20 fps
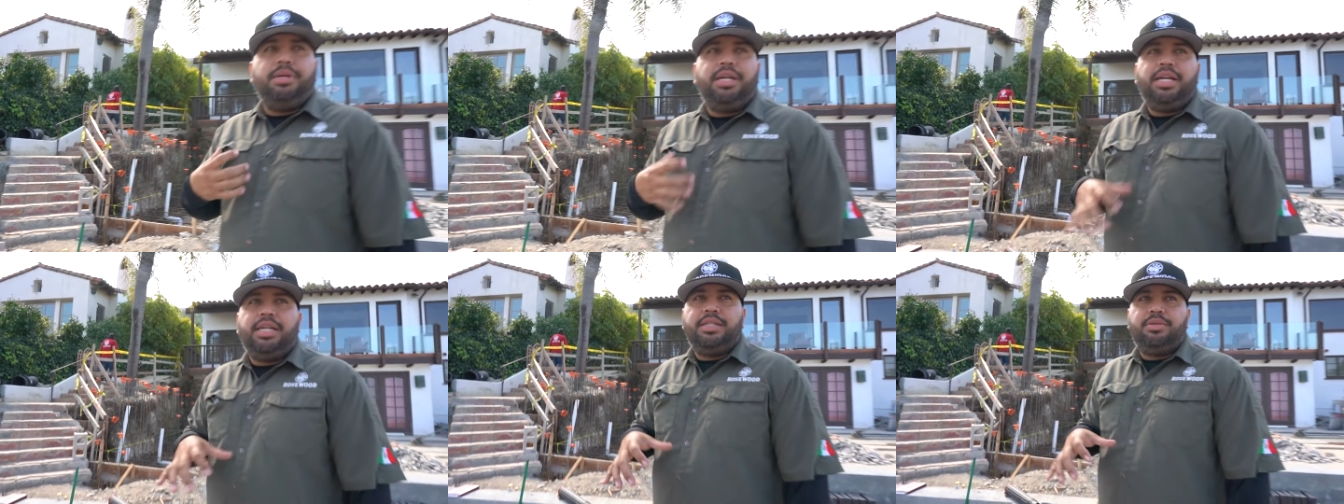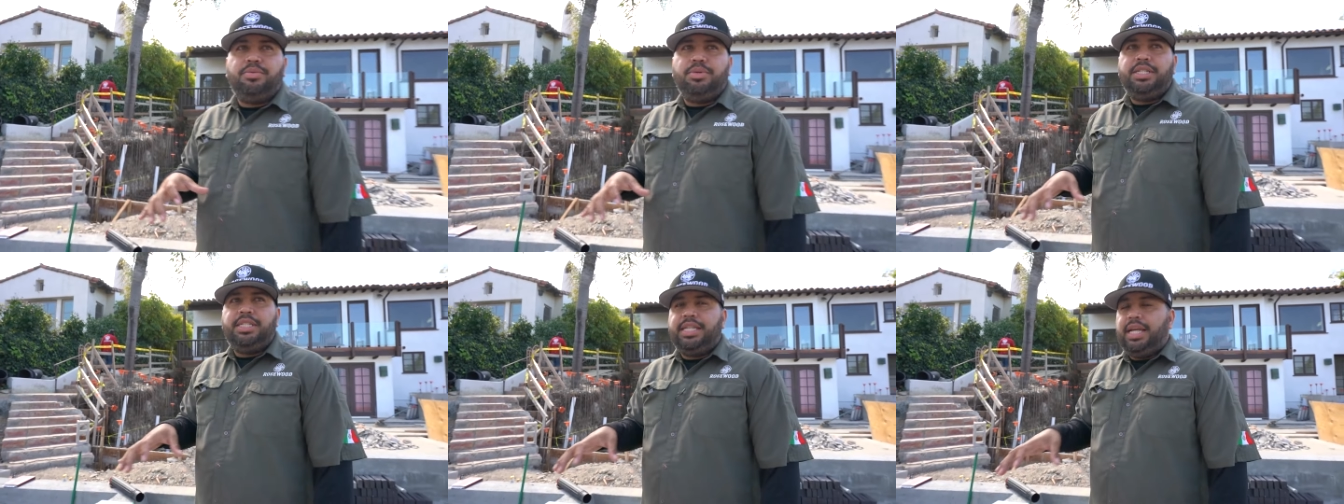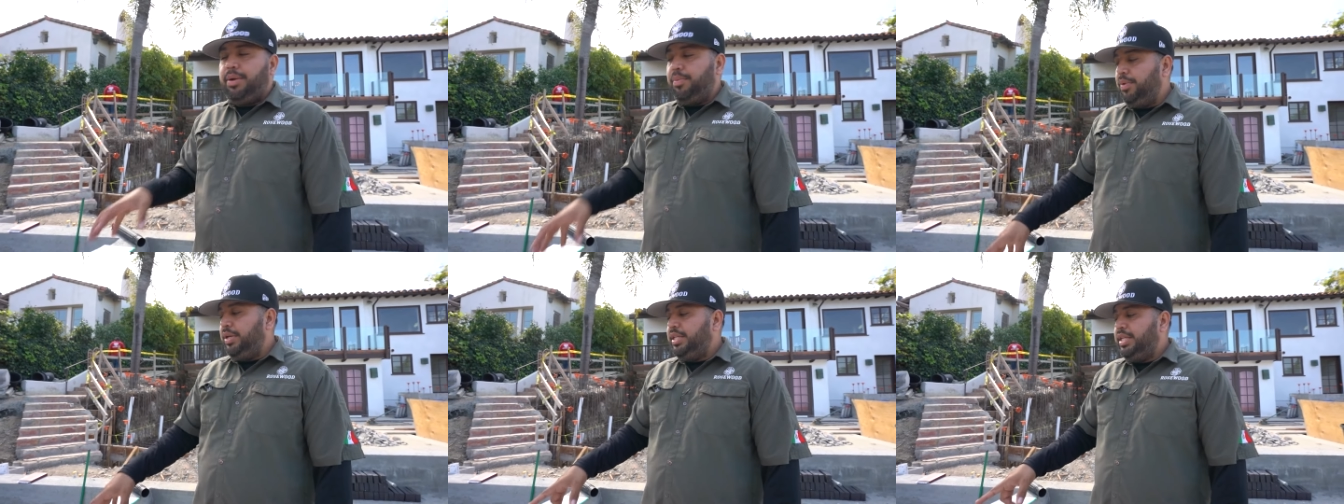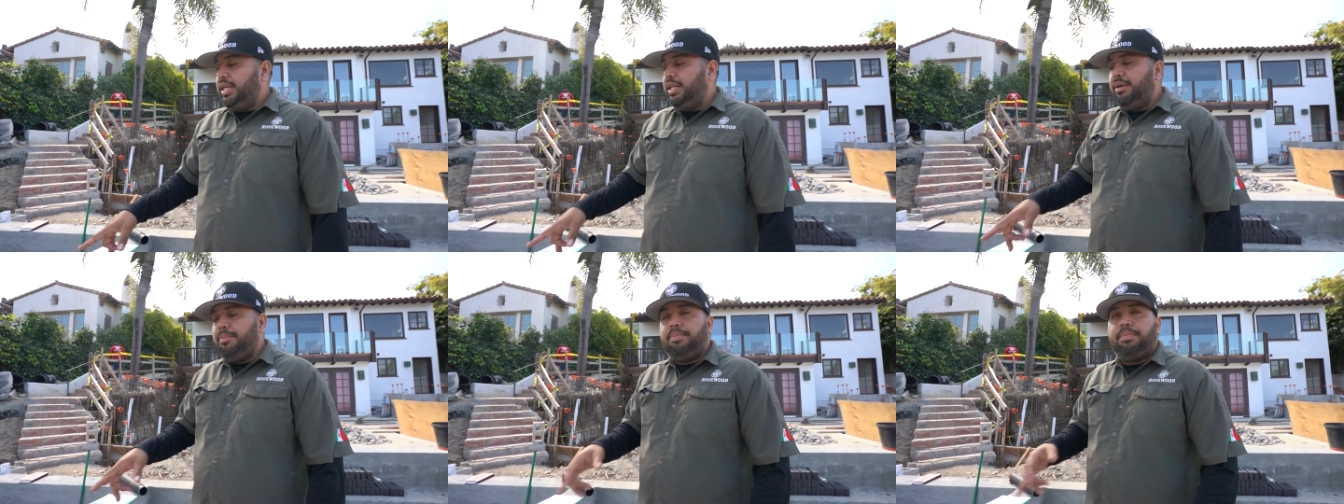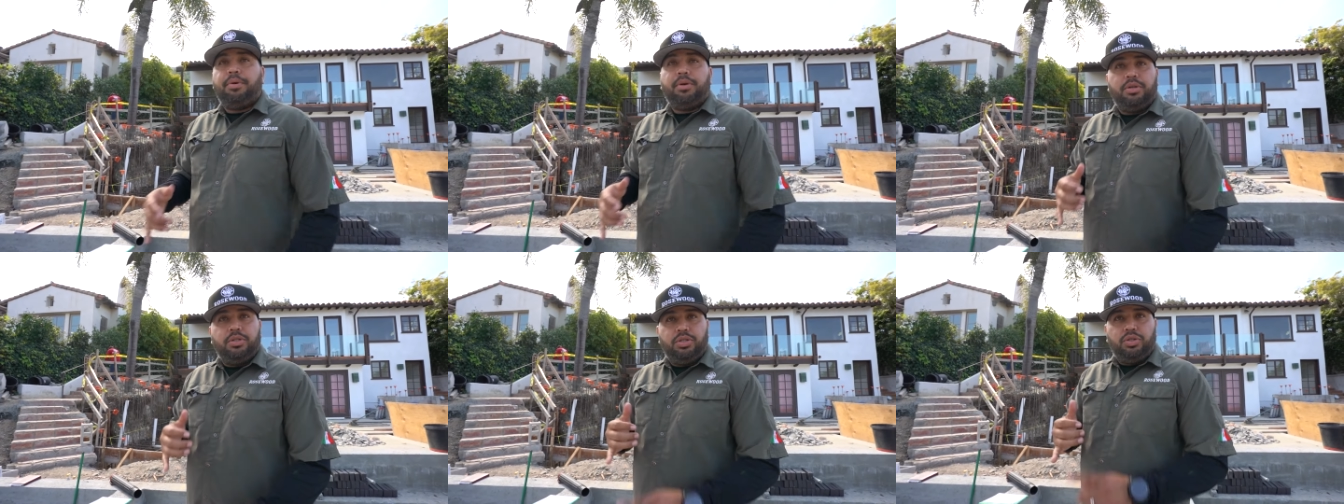because we say we did it
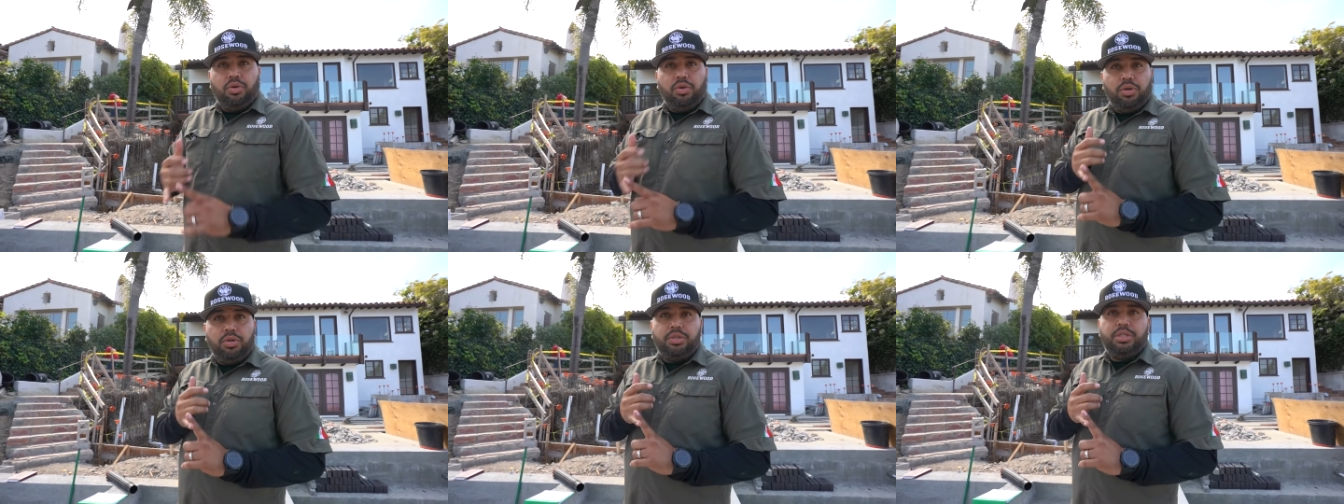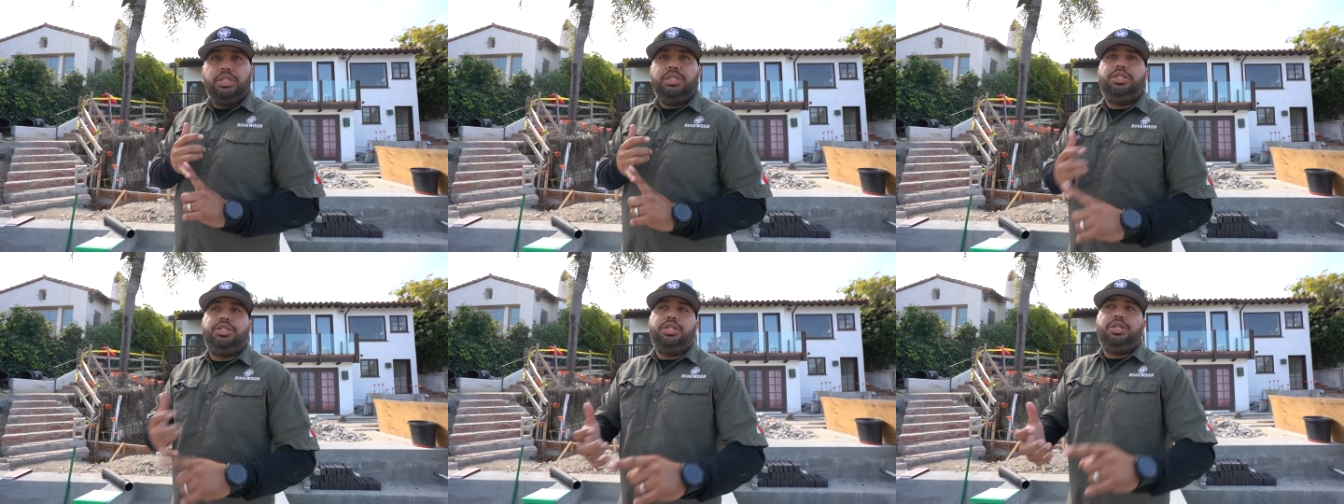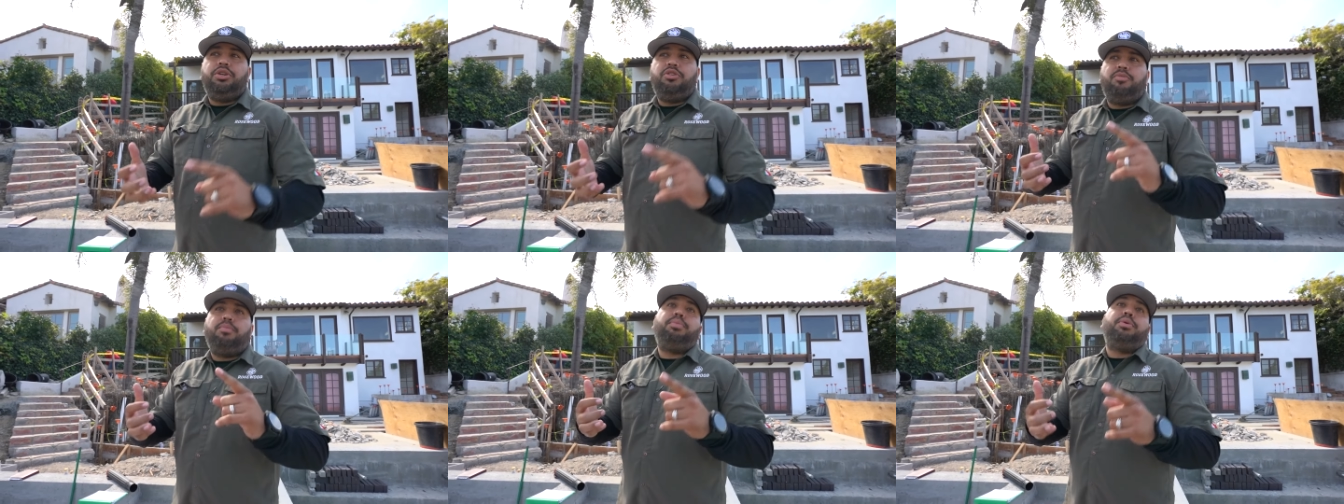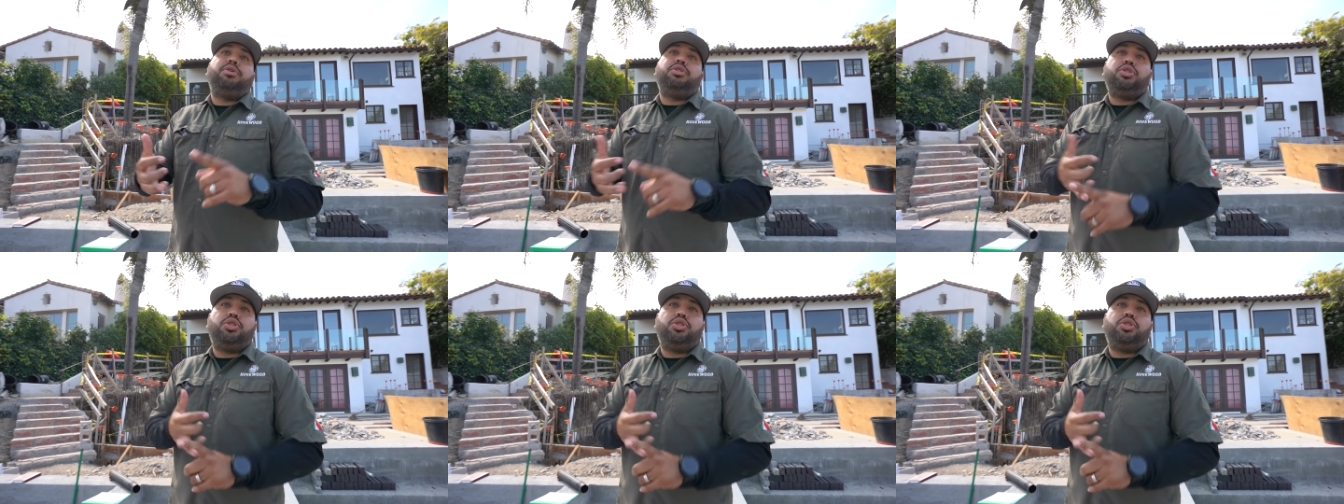per soils engineer, per